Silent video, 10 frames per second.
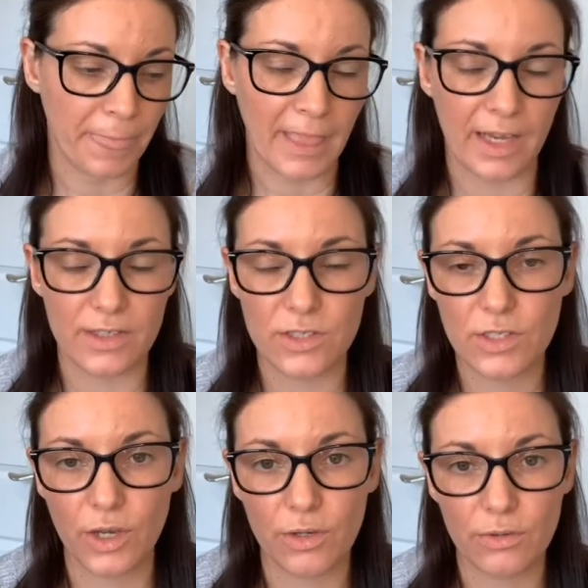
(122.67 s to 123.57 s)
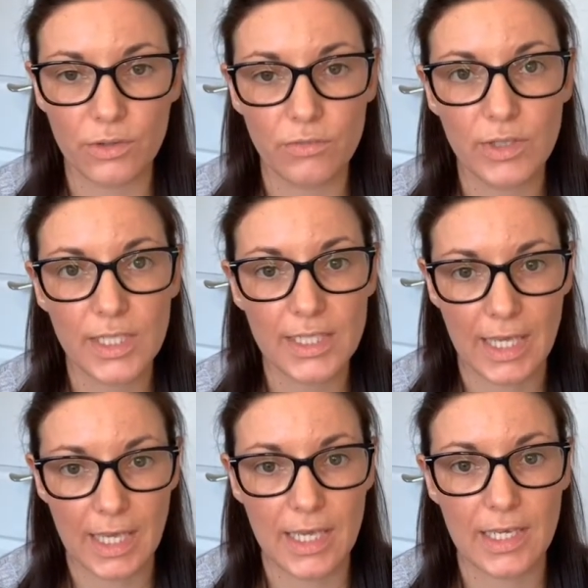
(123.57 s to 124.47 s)
And so the really
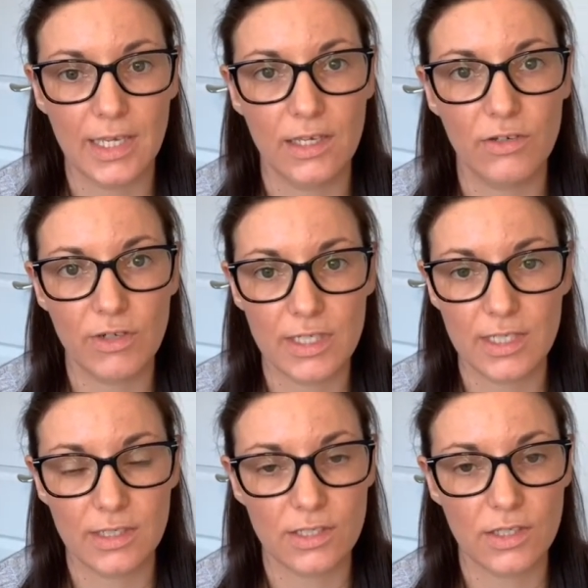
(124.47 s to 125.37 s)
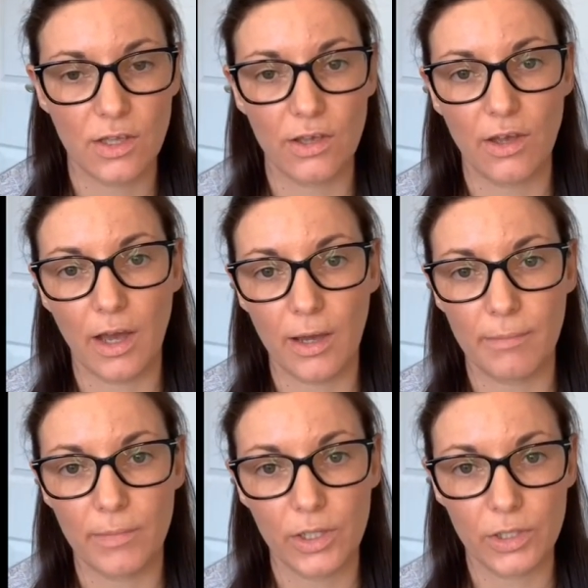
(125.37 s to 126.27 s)
key ingredients that
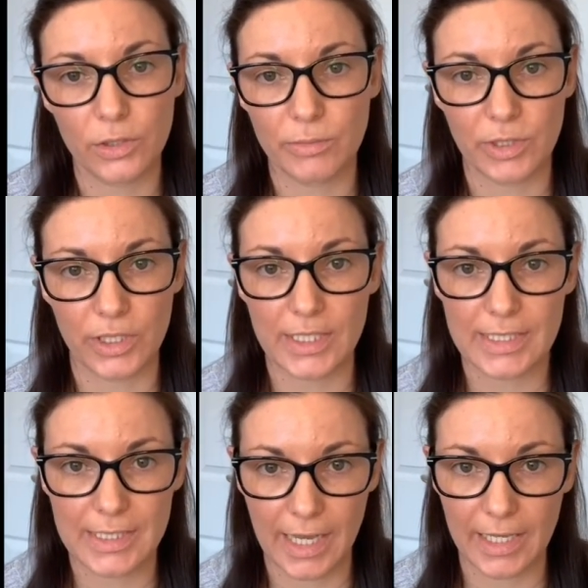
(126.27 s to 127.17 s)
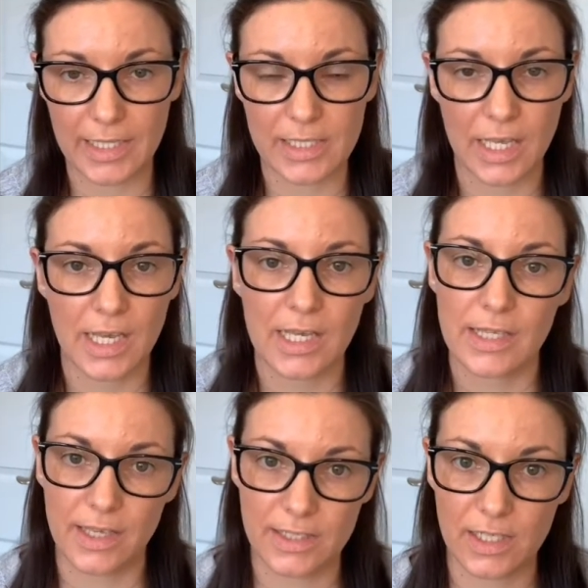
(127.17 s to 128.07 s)
Alumini contains,
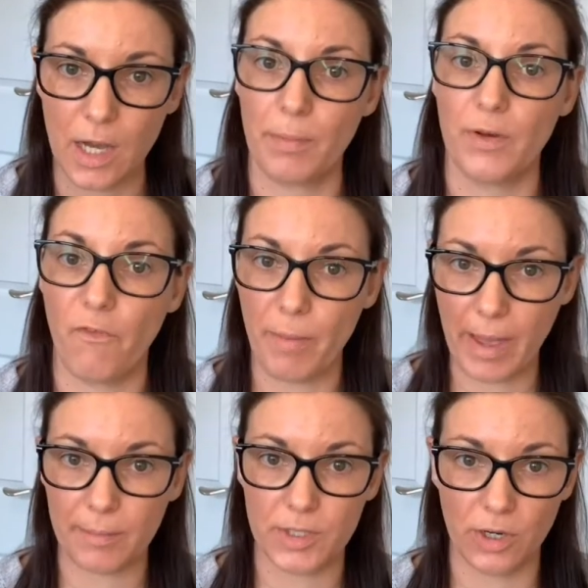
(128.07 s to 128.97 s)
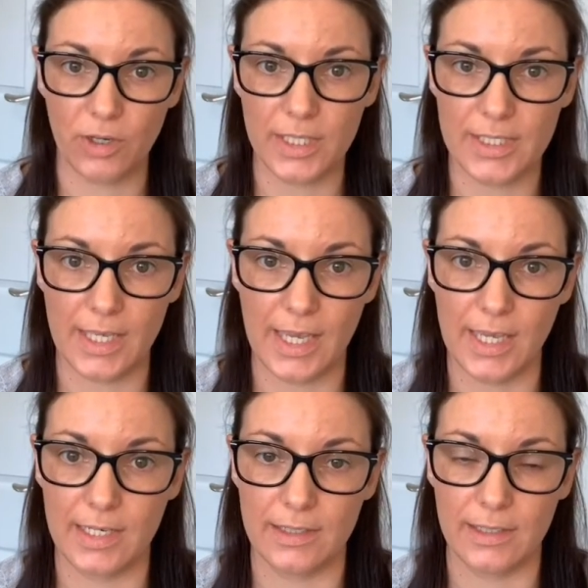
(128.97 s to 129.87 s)
there's a couple of peptides
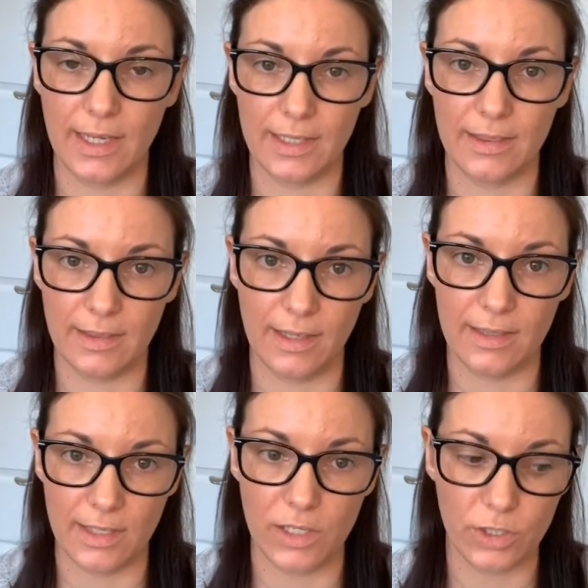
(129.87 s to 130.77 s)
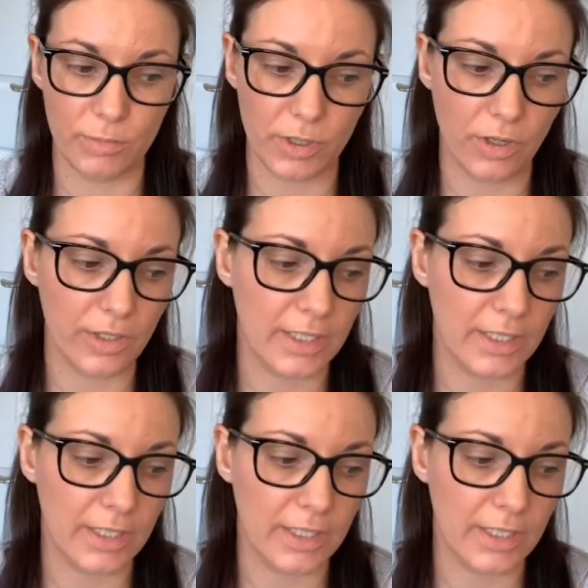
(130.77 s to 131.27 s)
in the Alumini,